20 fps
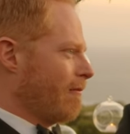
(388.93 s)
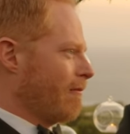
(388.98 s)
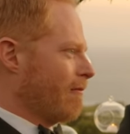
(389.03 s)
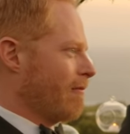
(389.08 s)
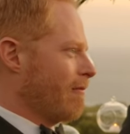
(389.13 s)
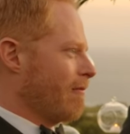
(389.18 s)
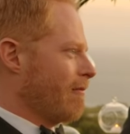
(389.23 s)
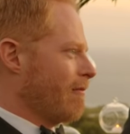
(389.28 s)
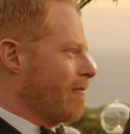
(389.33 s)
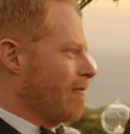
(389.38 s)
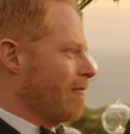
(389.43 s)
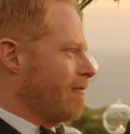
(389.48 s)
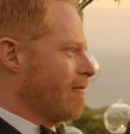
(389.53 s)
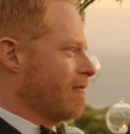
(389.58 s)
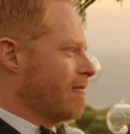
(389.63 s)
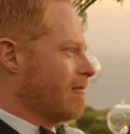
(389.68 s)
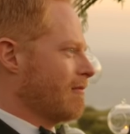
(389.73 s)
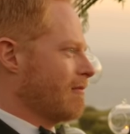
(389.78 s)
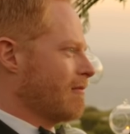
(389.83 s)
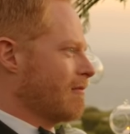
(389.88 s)

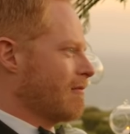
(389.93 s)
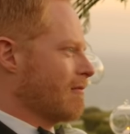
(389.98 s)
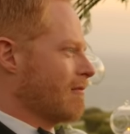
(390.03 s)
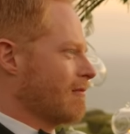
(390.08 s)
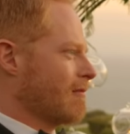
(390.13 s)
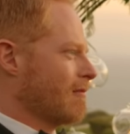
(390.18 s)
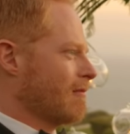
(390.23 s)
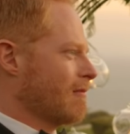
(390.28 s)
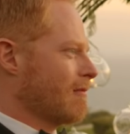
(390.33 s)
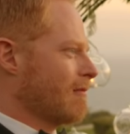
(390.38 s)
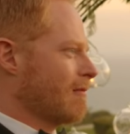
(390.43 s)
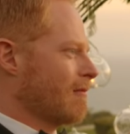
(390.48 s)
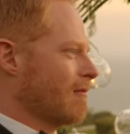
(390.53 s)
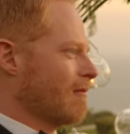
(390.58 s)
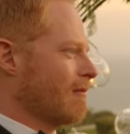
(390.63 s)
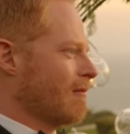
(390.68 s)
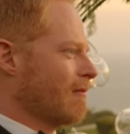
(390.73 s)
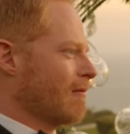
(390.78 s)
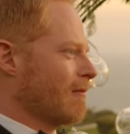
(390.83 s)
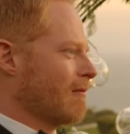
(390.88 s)

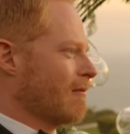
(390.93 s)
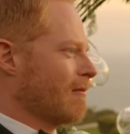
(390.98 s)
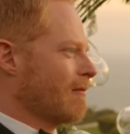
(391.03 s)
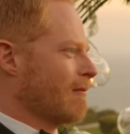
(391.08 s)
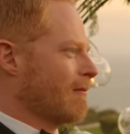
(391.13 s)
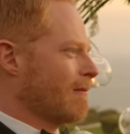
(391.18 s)
The person shown says nothing.